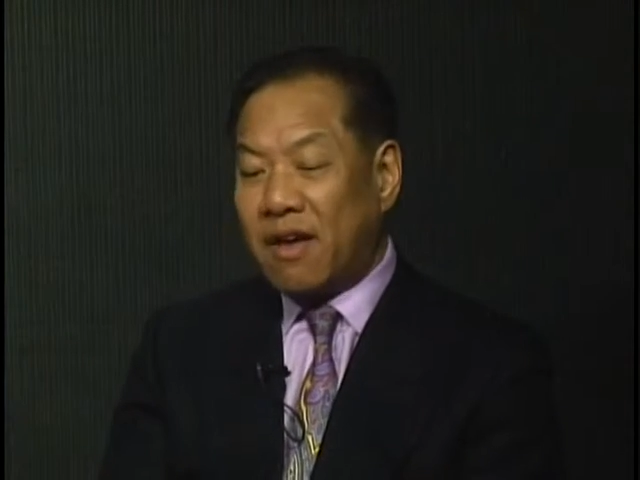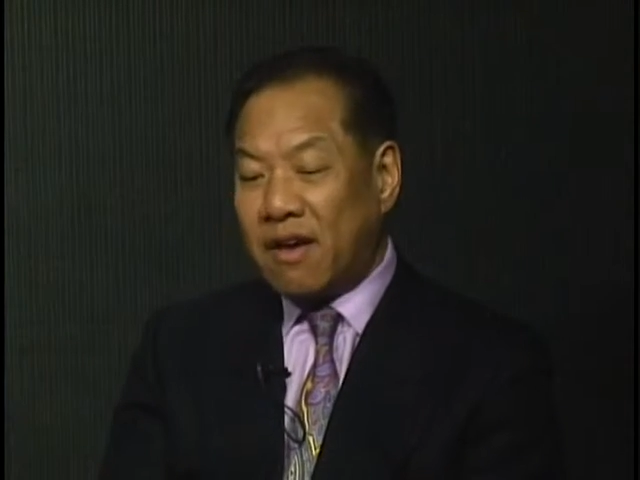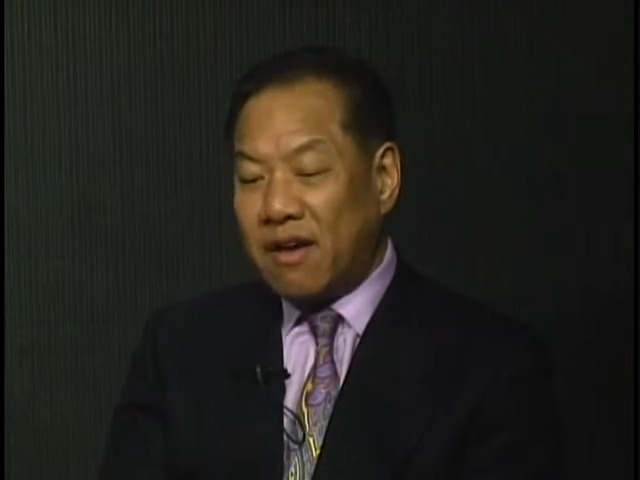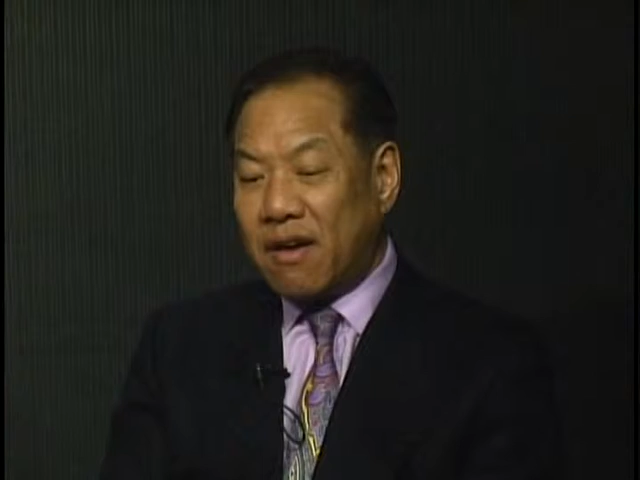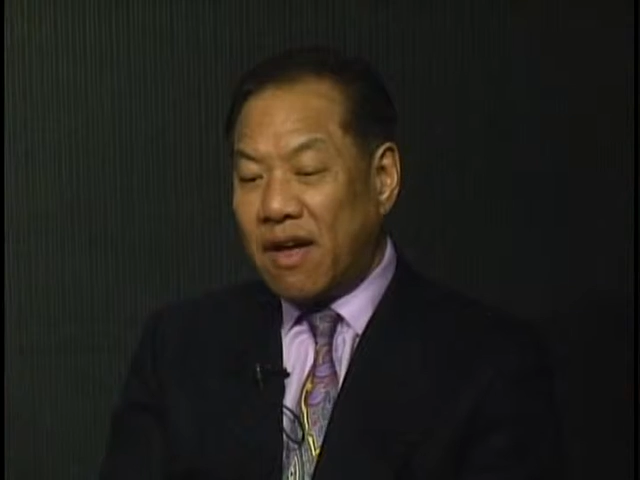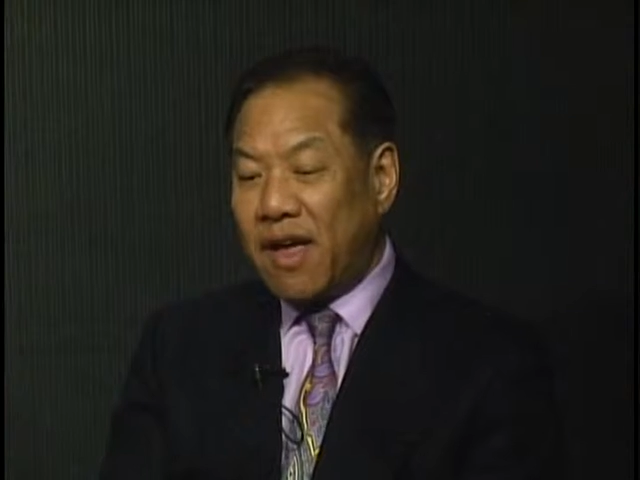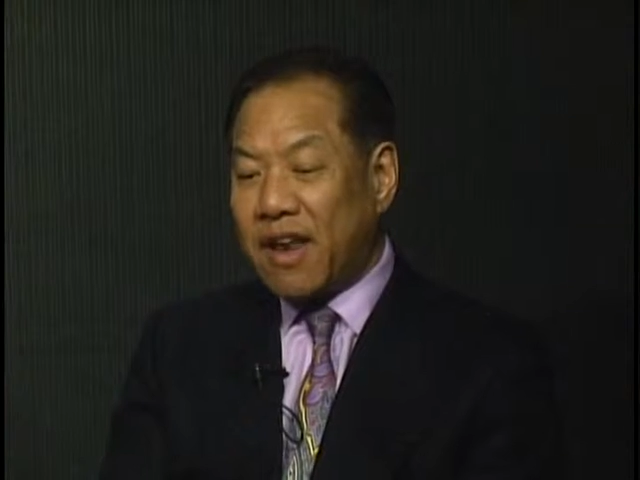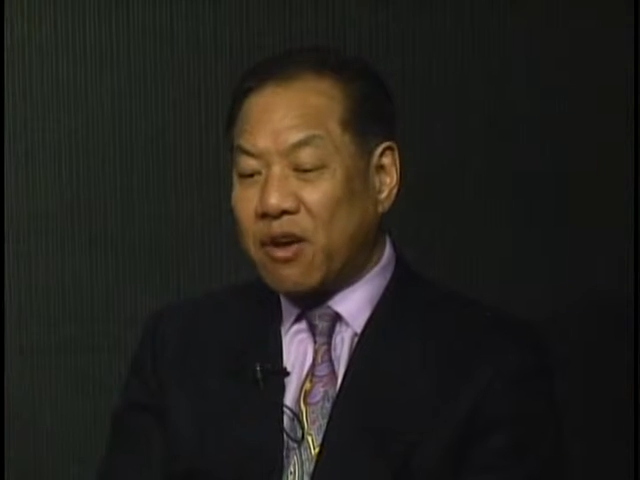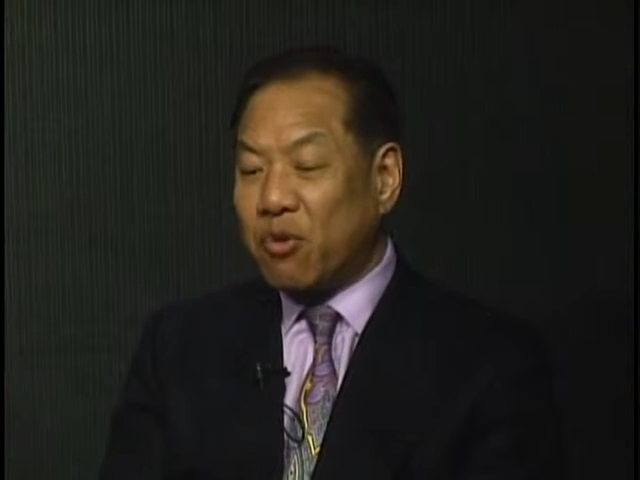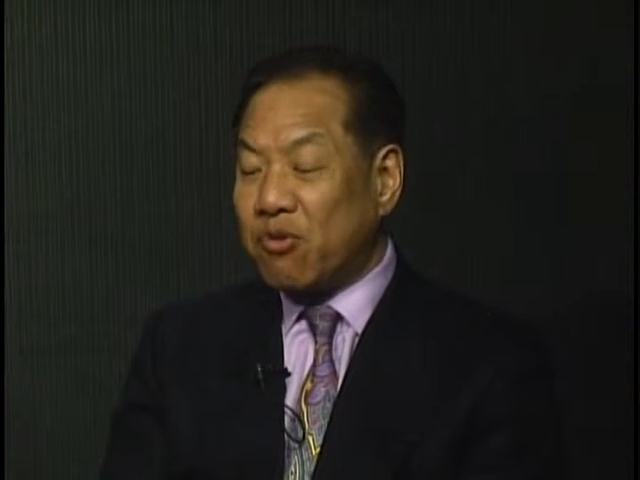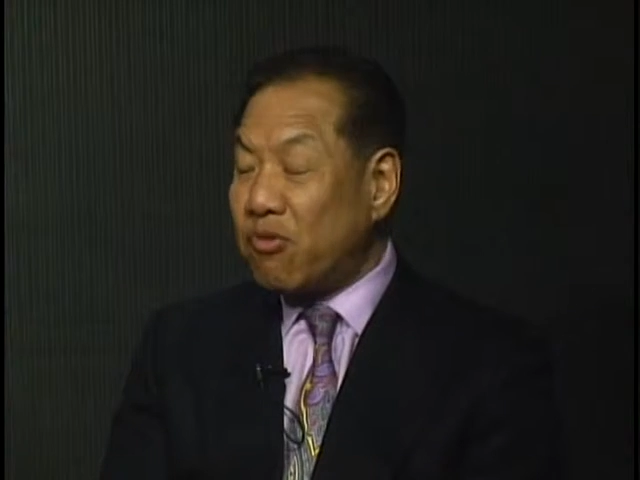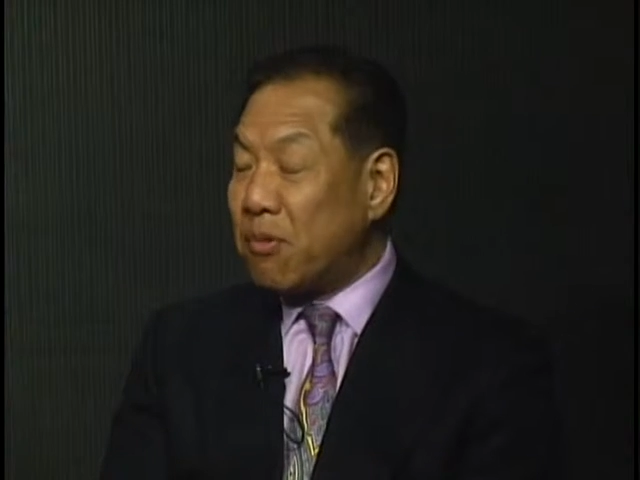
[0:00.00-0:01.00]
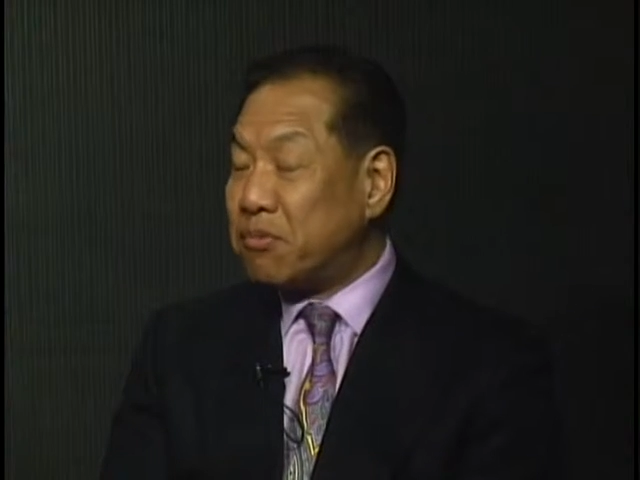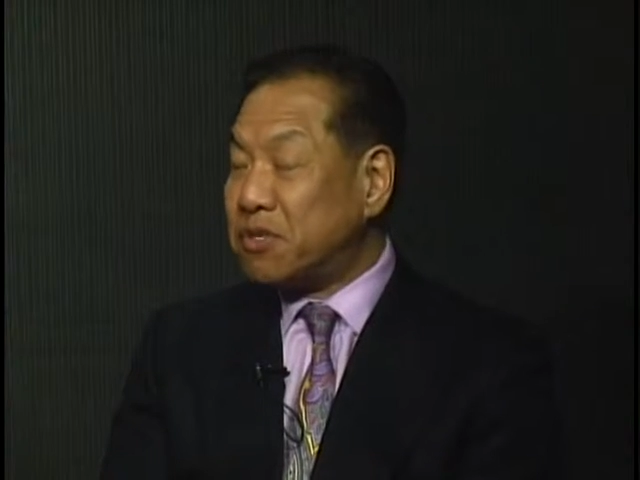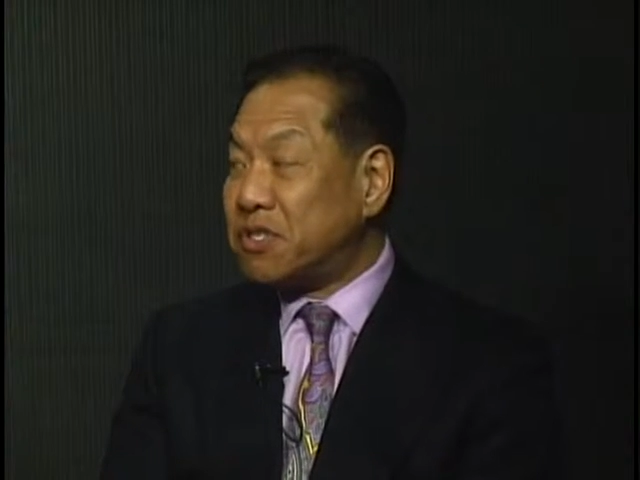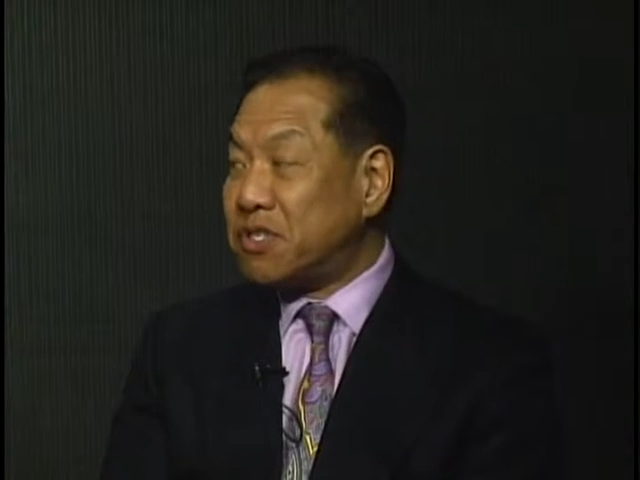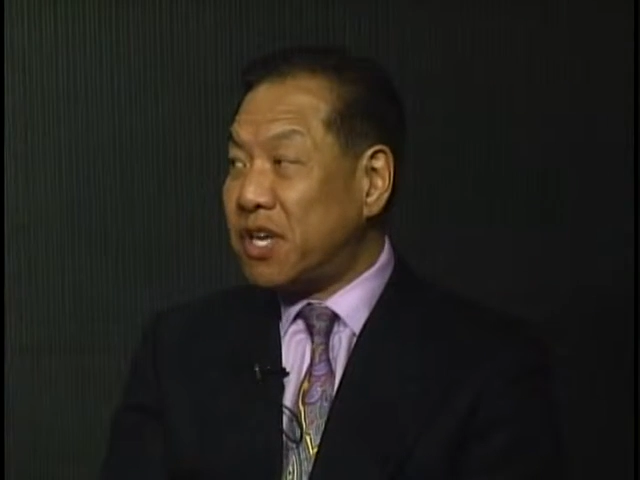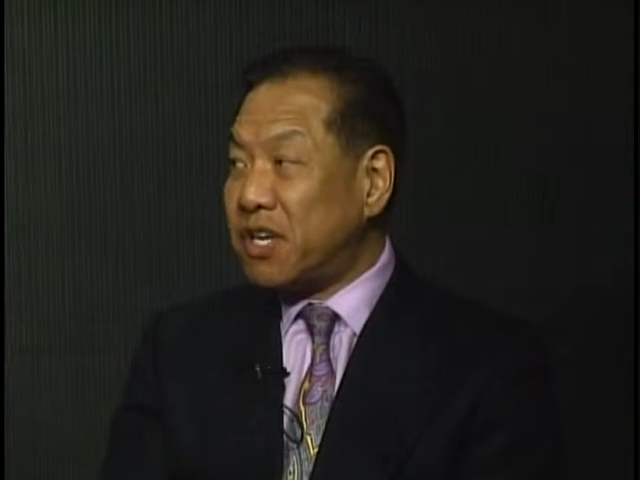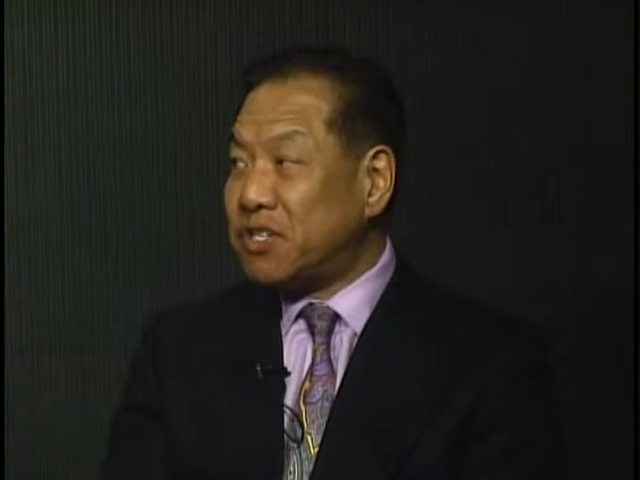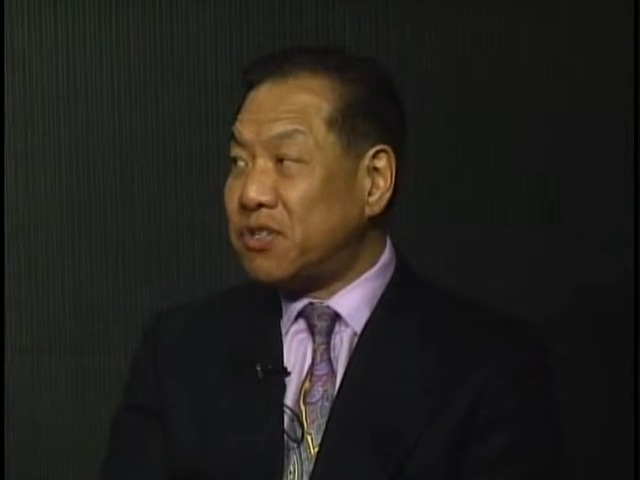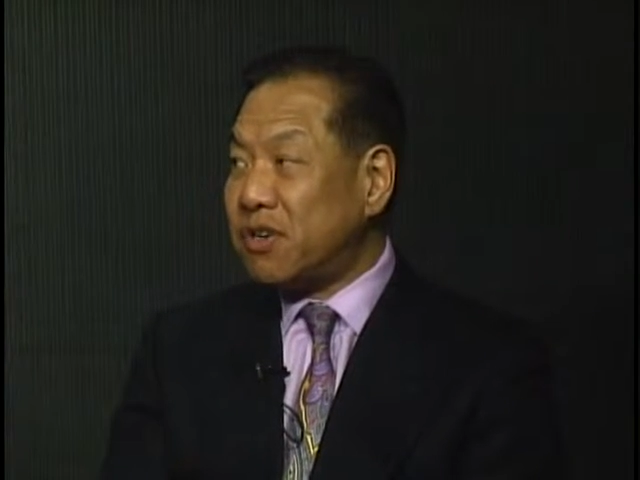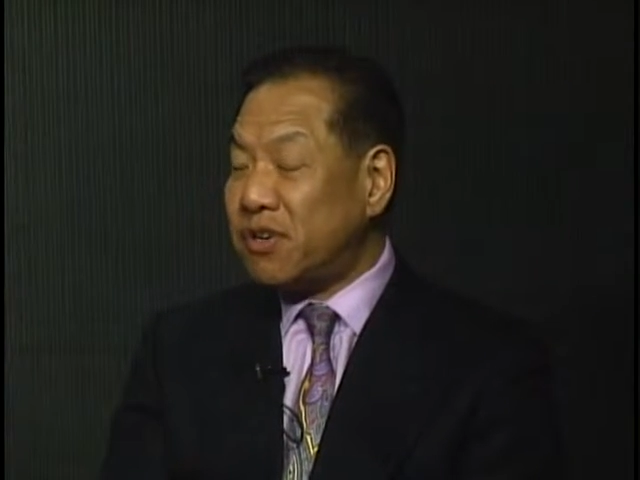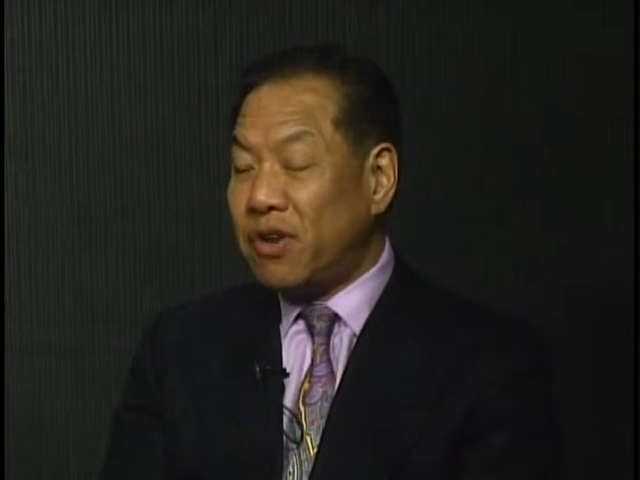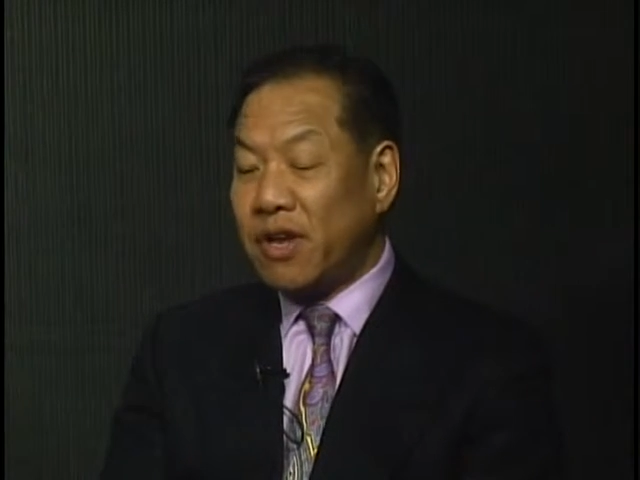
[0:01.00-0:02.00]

adequate representation